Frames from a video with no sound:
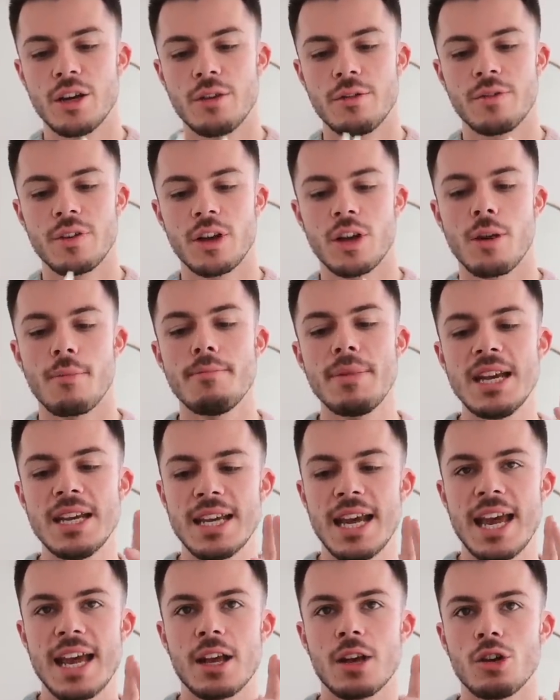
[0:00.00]
of
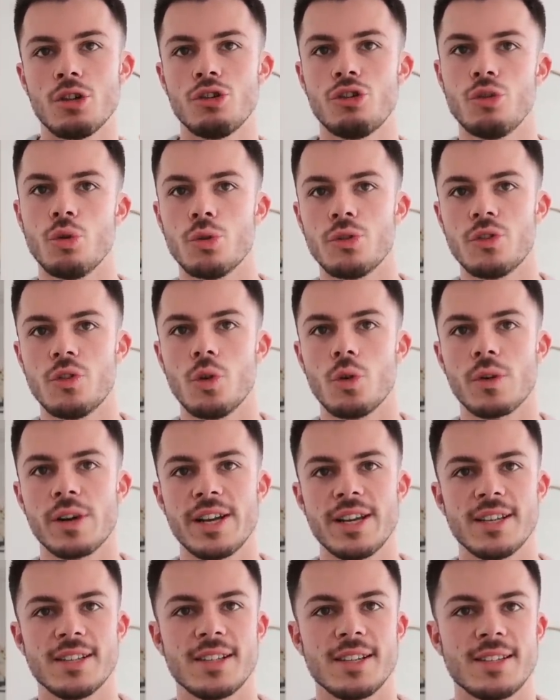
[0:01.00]
comedic short
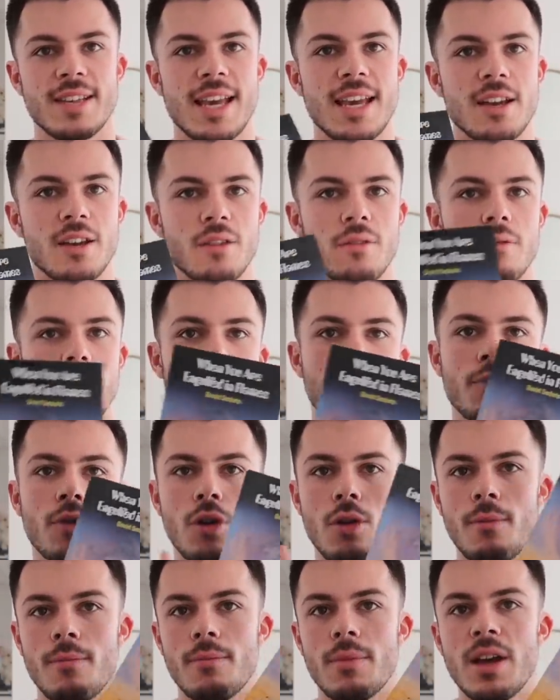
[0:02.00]
stories taken
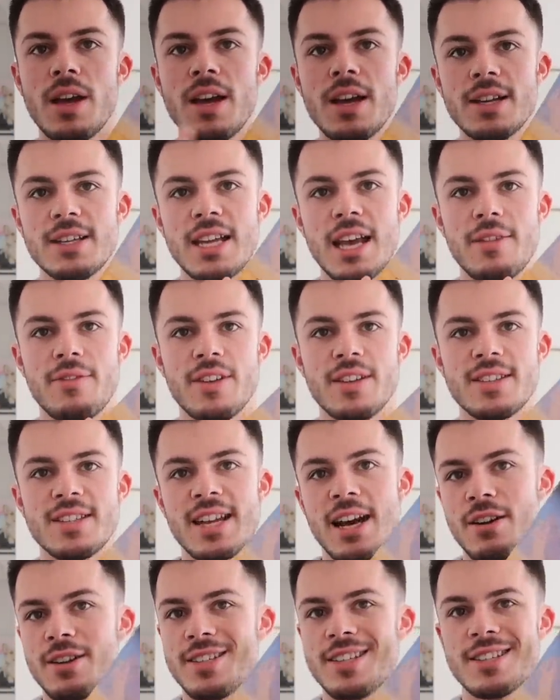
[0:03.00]
from David
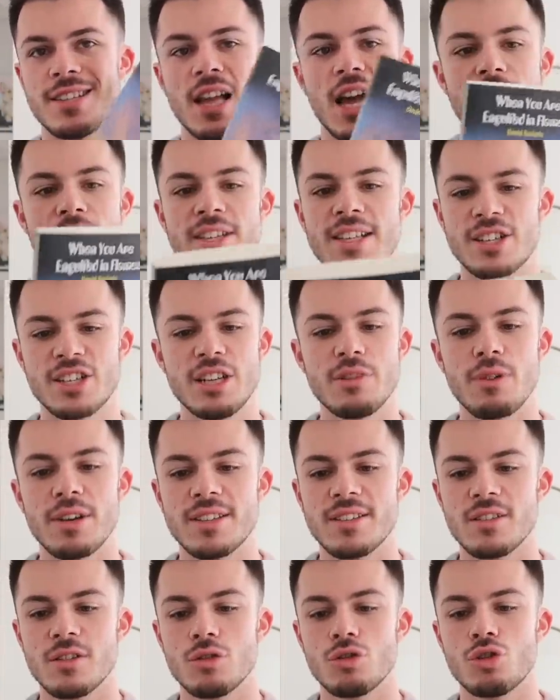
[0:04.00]
Sedaris' life. He's actually
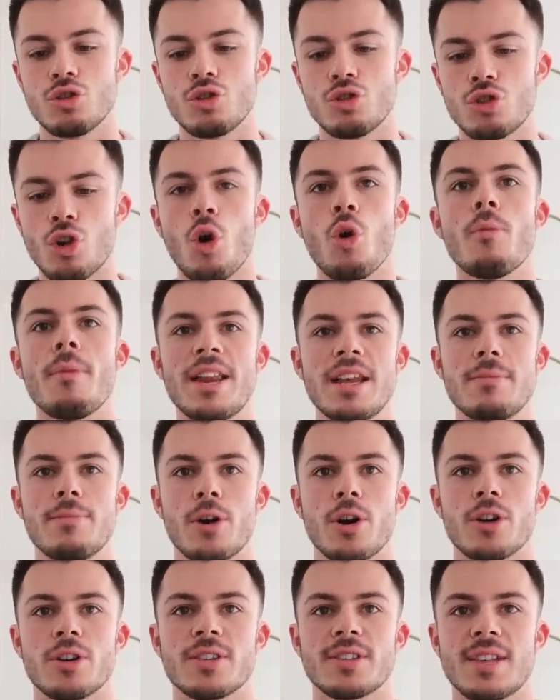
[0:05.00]
written so many
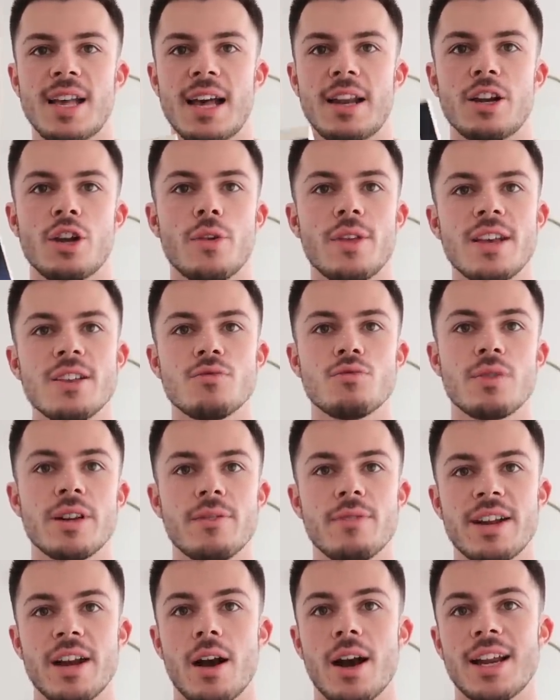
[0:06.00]
books, and I know that he's really,
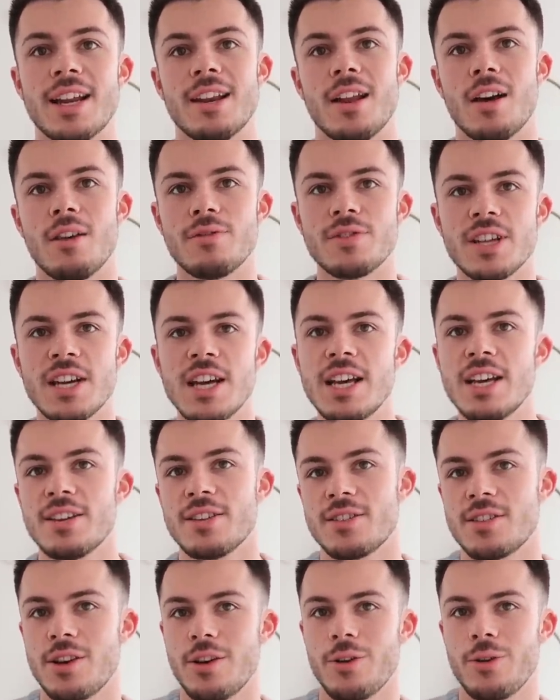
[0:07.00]
really highly loved.
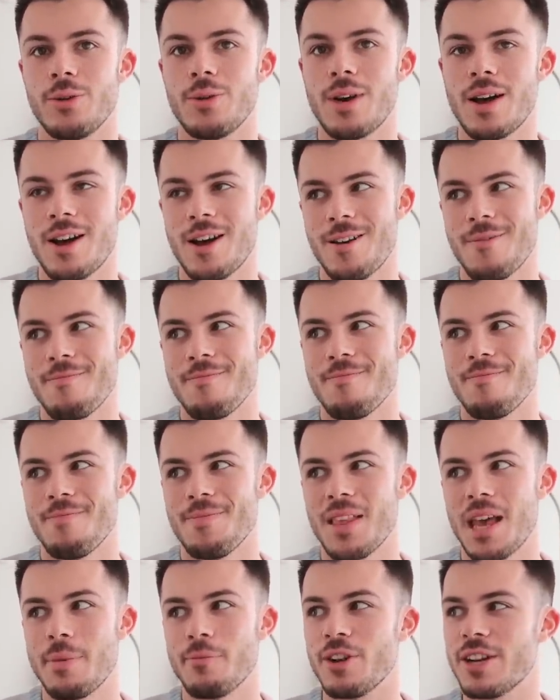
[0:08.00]
So
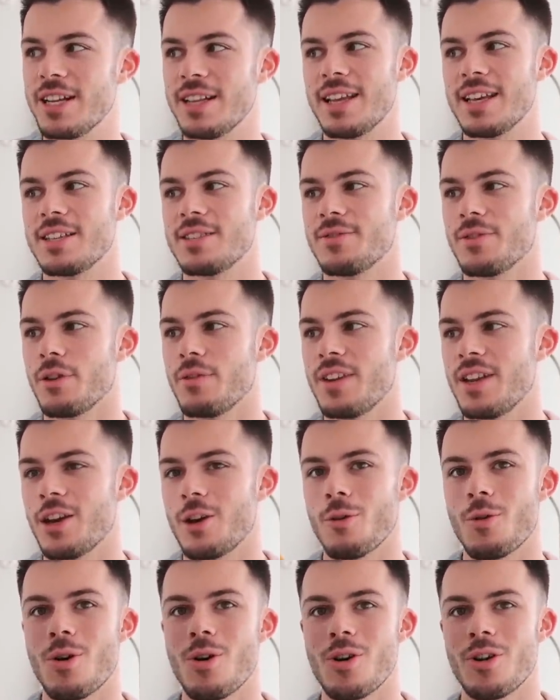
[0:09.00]
I'm reading this for a
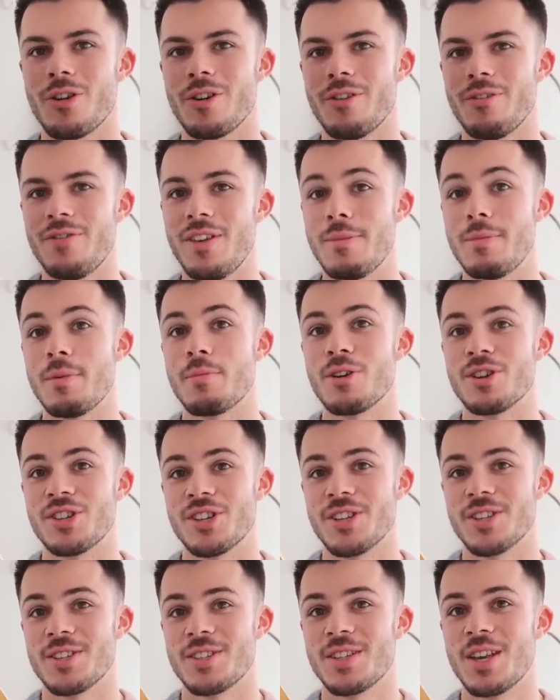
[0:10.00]
video on Phoebe
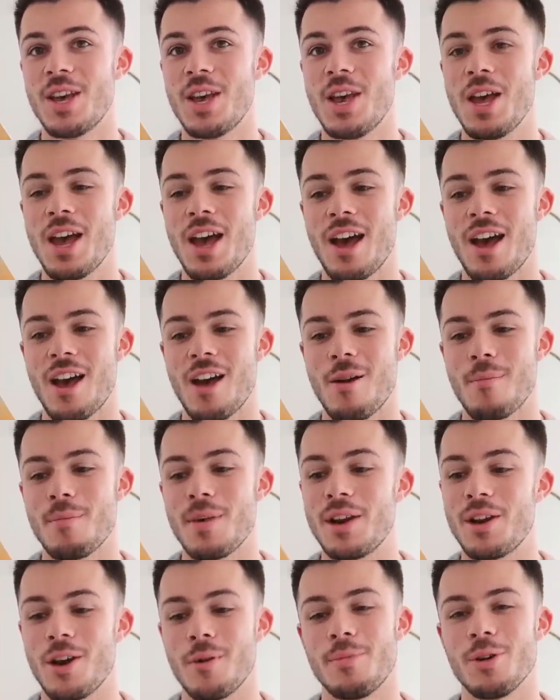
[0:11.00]
Bridges and
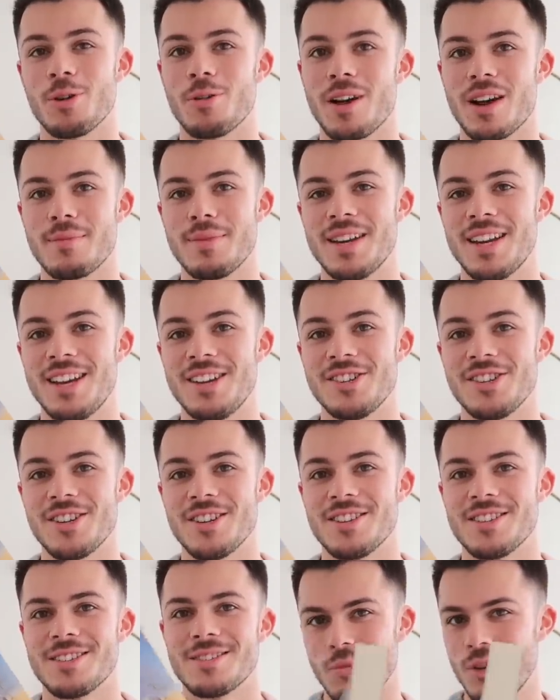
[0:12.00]
her book
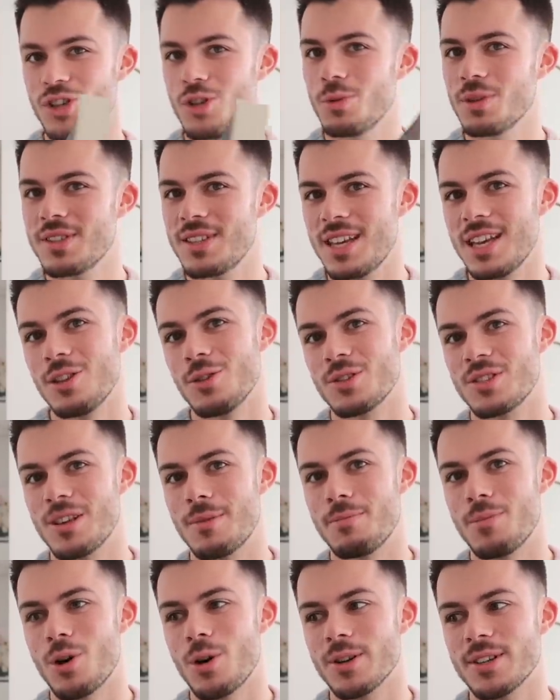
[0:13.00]
recommendations, which you will see in your
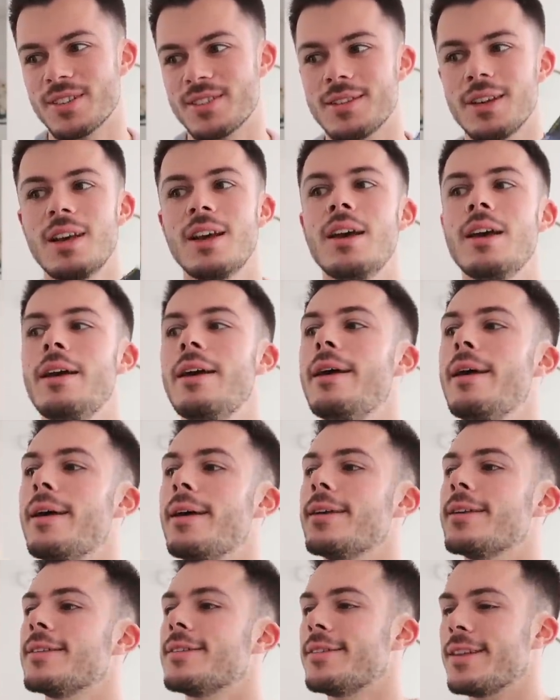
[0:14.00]
sub box
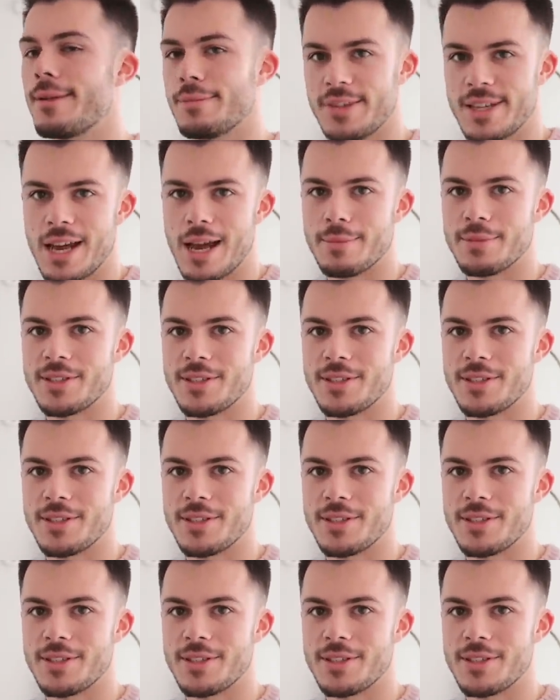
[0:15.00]
sometime